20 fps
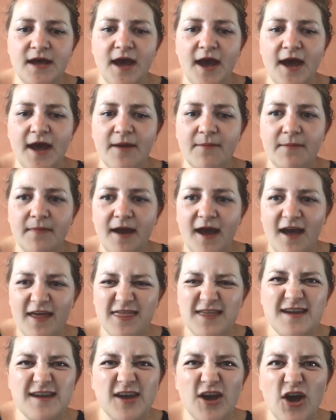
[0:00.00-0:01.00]
I
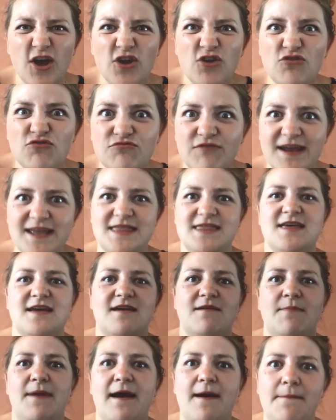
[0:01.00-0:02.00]
think a great
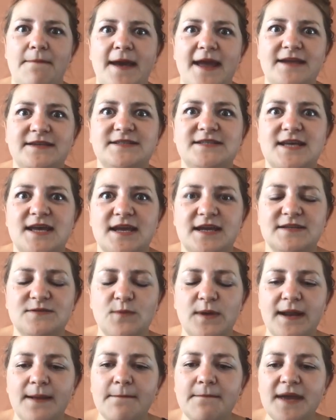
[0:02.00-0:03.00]
thing about a painting is
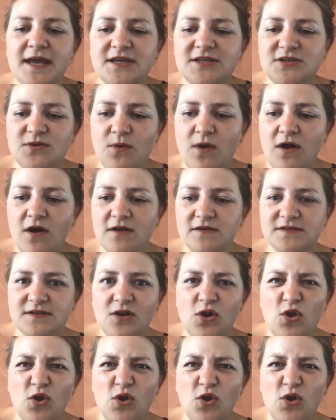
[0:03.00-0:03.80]
when it makes you ask